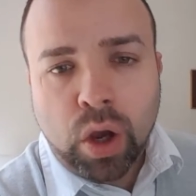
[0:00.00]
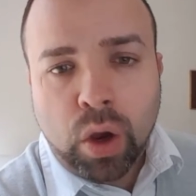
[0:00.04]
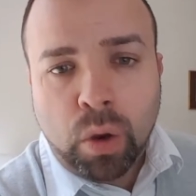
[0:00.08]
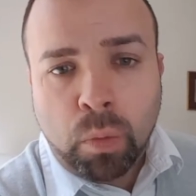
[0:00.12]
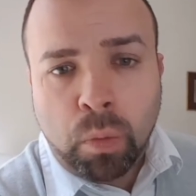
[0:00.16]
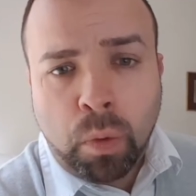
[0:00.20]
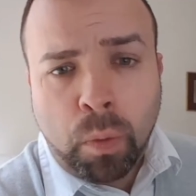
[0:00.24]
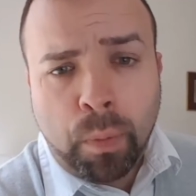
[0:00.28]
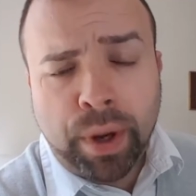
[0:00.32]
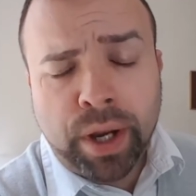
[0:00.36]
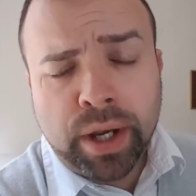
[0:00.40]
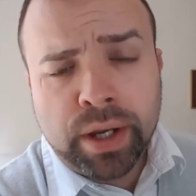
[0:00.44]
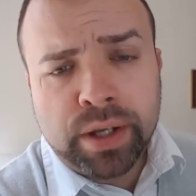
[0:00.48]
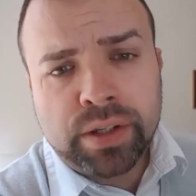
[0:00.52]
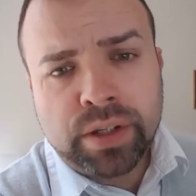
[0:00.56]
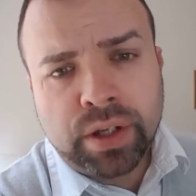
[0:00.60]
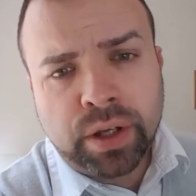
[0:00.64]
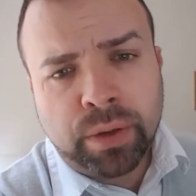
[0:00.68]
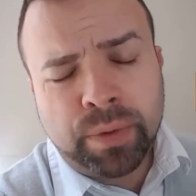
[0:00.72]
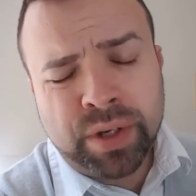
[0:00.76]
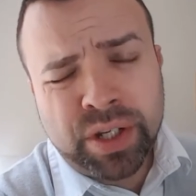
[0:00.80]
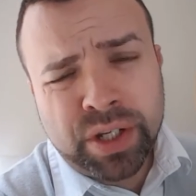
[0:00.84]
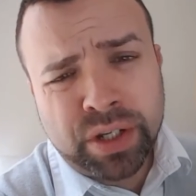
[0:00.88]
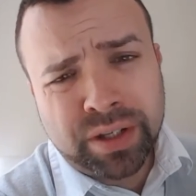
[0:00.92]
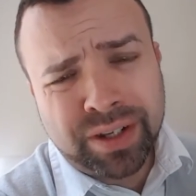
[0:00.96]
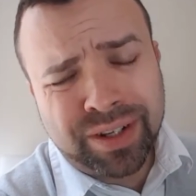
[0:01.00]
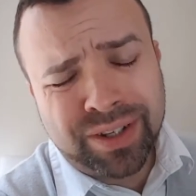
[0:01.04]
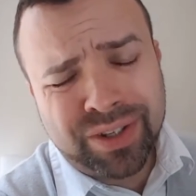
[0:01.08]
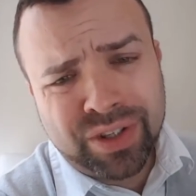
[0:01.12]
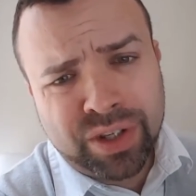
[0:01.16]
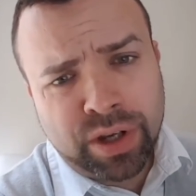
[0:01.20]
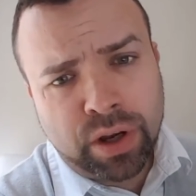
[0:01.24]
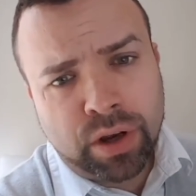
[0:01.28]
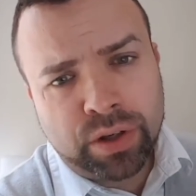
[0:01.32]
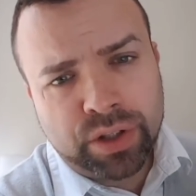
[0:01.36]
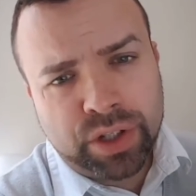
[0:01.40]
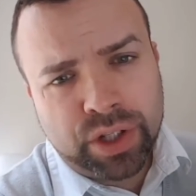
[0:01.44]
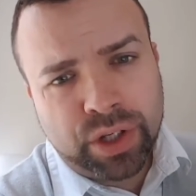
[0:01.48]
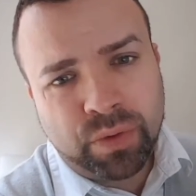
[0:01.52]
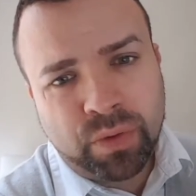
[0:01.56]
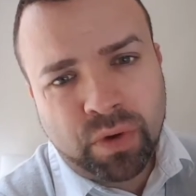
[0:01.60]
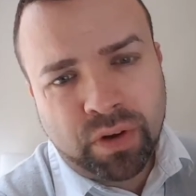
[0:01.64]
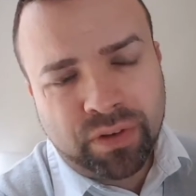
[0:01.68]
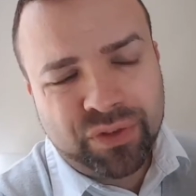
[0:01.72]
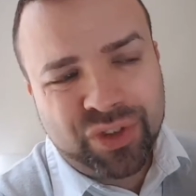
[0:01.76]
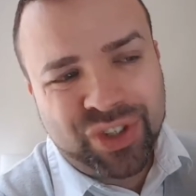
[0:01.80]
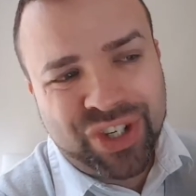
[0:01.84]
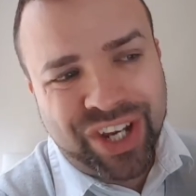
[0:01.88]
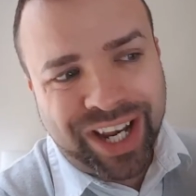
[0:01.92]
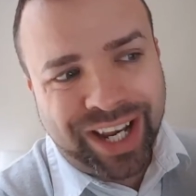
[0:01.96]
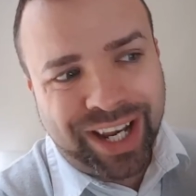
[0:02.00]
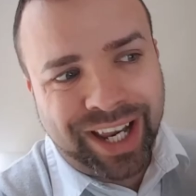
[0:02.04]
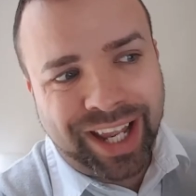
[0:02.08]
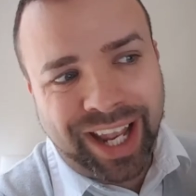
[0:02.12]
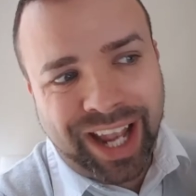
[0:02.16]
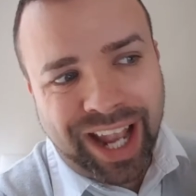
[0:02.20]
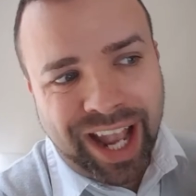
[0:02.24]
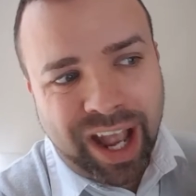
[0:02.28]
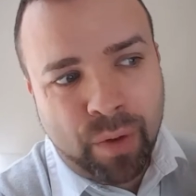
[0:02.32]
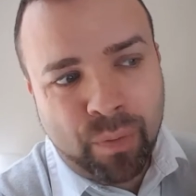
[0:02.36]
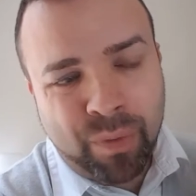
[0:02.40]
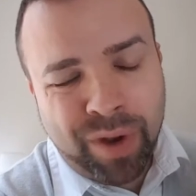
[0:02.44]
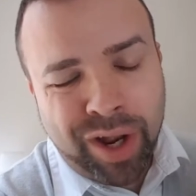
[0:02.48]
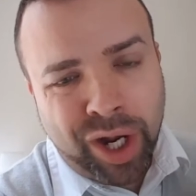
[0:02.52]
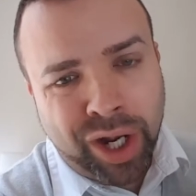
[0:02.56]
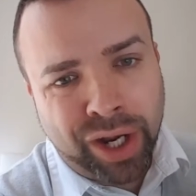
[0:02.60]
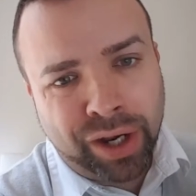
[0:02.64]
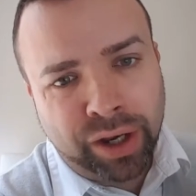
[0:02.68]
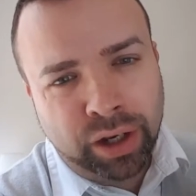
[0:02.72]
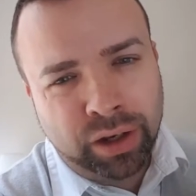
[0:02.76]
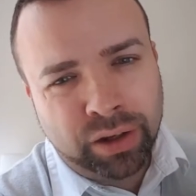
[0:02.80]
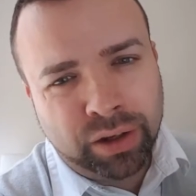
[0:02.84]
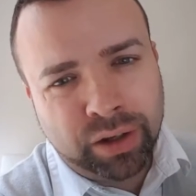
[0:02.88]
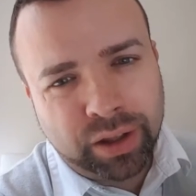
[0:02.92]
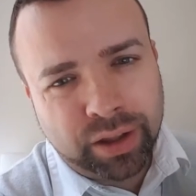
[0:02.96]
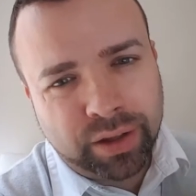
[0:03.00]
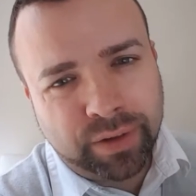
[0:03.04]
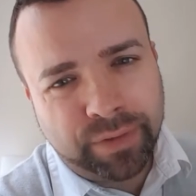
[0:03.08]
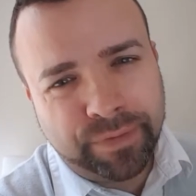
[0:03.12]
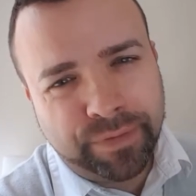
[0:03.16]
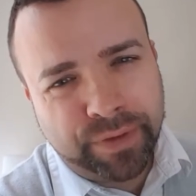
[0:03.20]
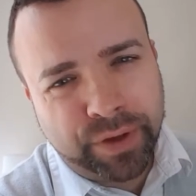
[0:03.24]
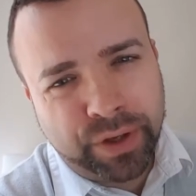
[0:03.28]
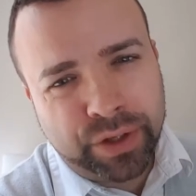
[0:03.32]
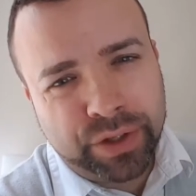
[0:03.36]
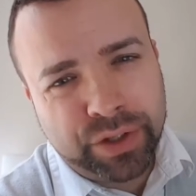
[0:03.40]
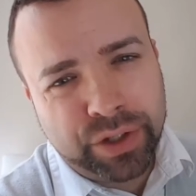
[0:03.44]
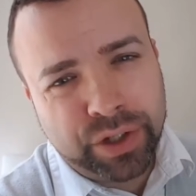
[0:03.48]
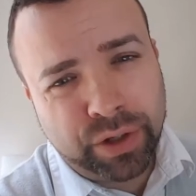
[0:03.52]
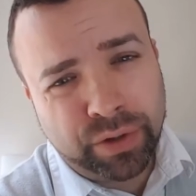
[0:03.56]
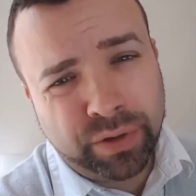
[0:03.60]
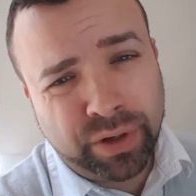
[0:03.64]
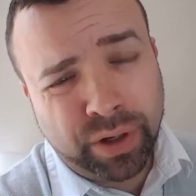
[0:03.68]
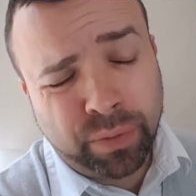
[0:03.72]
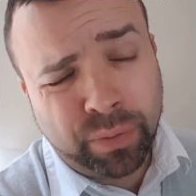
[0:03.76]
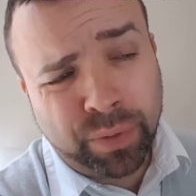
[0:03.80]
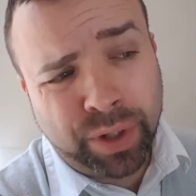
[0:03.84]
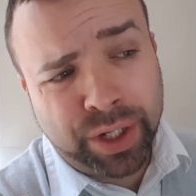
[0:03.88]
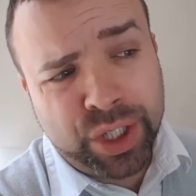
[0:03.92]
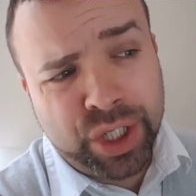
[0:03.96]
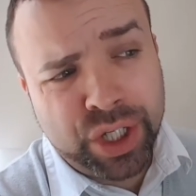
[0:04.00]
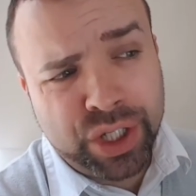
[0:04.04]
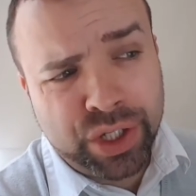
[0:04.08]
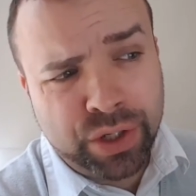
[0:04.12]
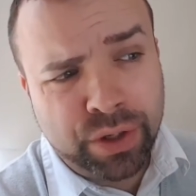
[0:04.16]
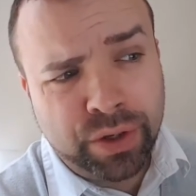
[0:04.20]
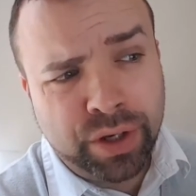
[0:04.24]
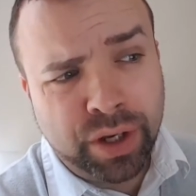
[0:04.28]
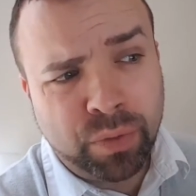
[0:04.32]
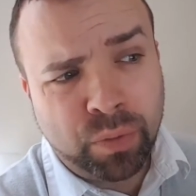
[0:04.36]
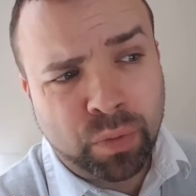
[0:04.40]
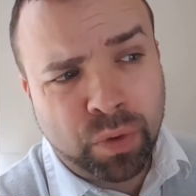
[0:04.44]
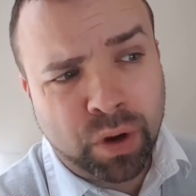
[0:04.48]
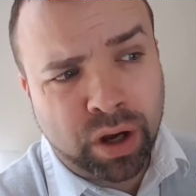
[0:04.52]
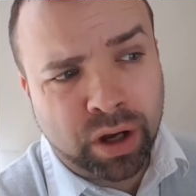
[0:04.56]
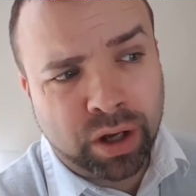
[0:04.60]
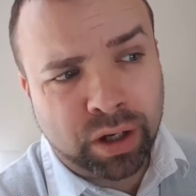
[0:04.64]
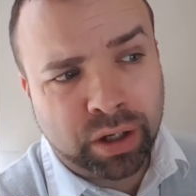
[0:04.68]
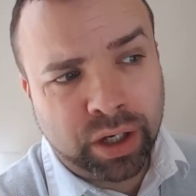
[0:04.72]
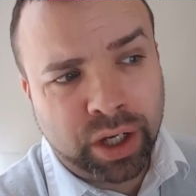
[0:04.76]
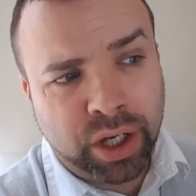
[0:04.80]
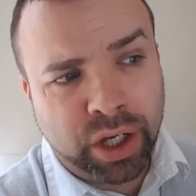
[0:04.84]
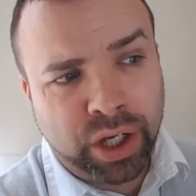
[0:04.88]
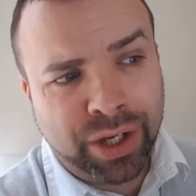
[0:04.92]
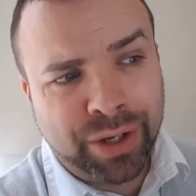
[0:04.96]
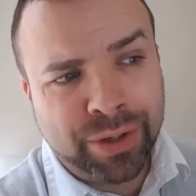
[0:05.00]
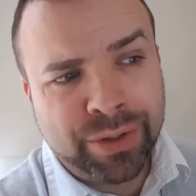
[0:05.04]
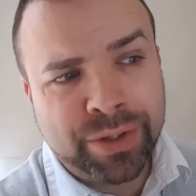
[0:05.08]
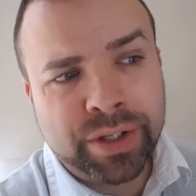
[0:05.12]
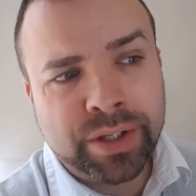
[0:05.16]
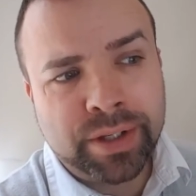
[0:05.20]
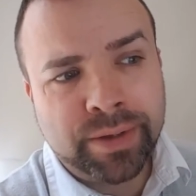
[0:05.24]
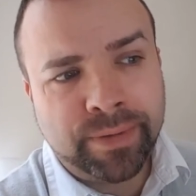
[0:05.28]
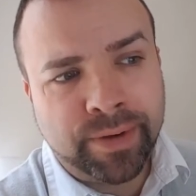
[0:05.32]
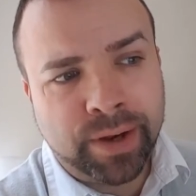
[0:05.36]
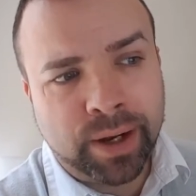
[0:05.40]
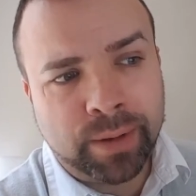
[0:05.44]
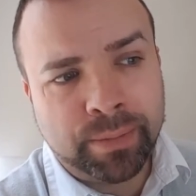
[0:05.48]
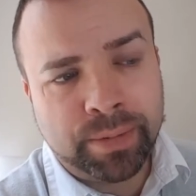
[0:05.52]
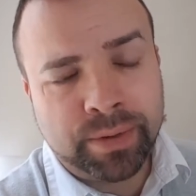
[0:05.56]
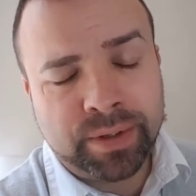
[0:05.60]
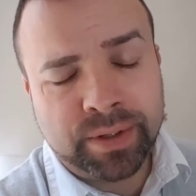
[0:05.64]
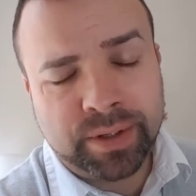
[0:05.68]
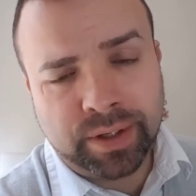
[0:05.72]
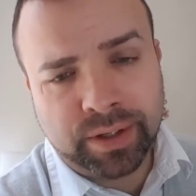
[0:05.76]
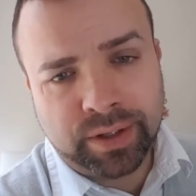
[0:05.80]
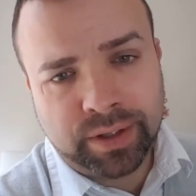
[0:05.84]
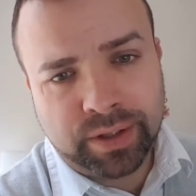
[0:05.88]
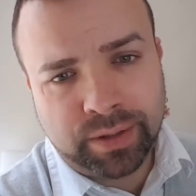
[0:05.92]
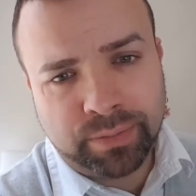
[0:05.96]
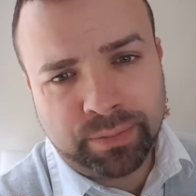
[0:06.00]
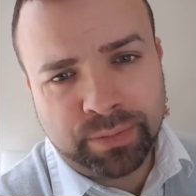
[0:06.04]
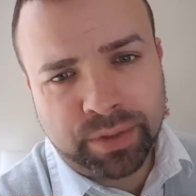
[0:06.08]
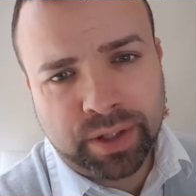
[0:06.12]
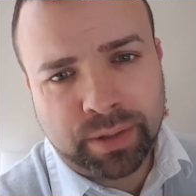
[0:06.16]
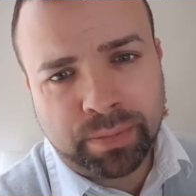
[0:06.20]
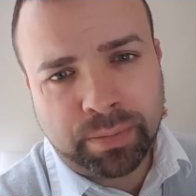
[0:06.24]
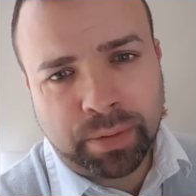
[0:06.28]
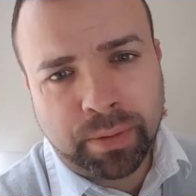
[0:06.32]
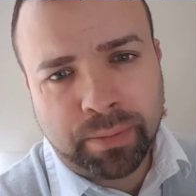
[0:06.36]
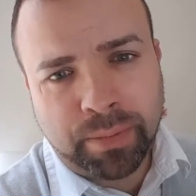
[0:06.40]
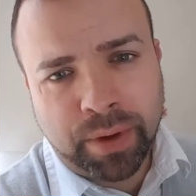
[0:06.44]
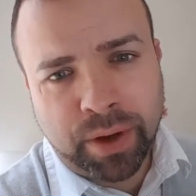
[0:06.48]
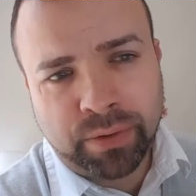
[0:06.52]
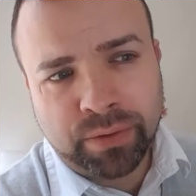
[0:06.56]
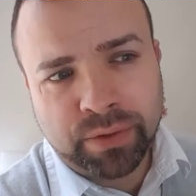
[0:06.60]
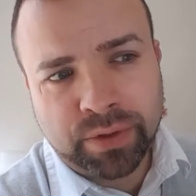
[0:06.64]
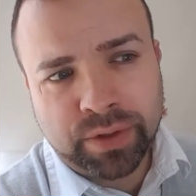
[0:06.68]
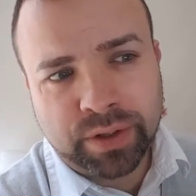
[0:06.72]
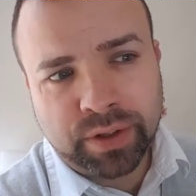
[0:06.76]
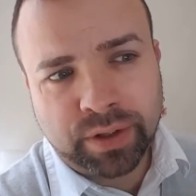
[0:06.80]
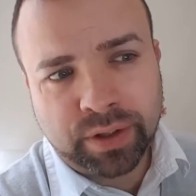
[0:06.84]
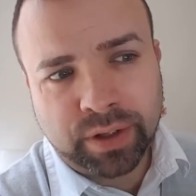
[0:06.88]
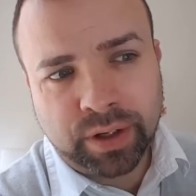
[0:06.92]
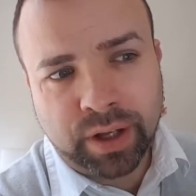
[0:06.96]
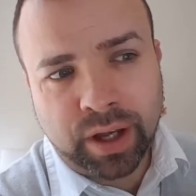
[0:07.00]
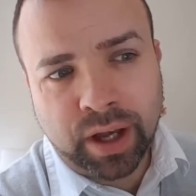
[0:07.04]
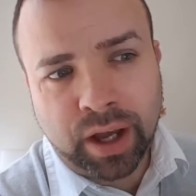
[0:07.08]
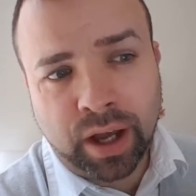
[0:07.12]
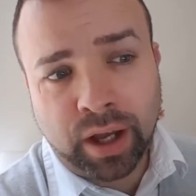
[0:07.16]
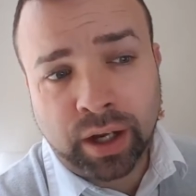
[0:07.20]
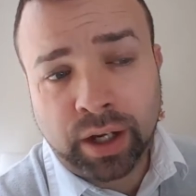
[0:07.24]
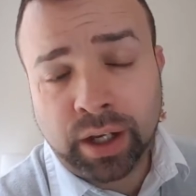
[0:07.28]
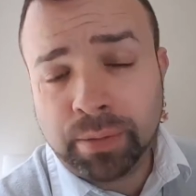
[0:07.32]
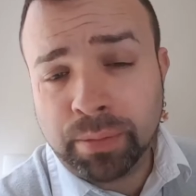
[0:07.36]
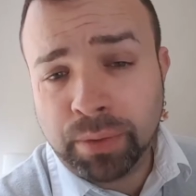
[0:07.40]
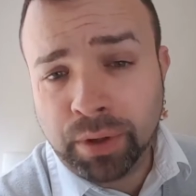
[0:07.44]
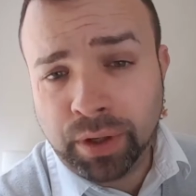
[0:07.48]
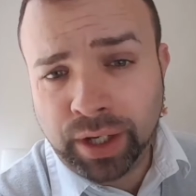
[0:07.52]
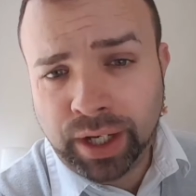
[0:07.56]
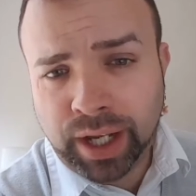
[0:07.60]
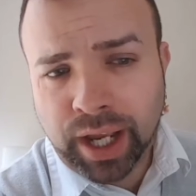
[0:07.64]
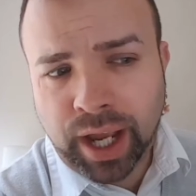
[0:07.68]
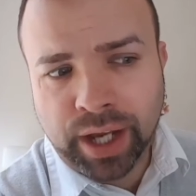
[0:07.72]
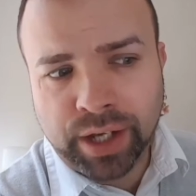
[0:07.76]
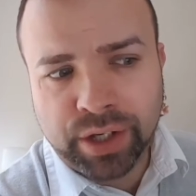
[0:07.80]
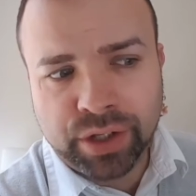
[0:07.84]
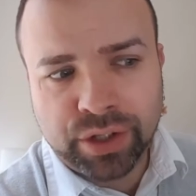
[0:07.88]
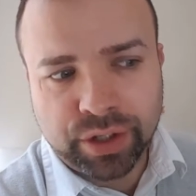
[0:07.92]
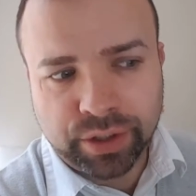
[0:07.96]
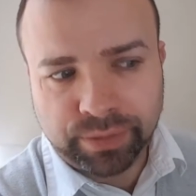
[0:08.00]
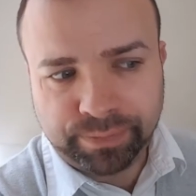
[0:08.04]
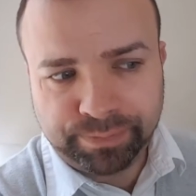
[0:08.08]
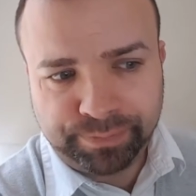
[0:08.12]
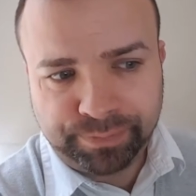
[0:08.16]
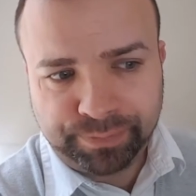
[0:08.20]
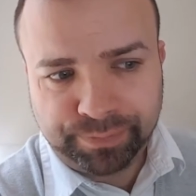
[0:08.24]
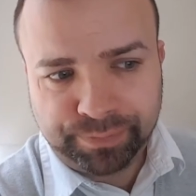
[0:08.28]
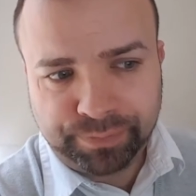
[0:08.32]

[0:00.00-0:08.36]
What we're going to do, we're just going to start you off gently and we're going to look at the first unit, which is Unit 1, using developer systems to promote communication.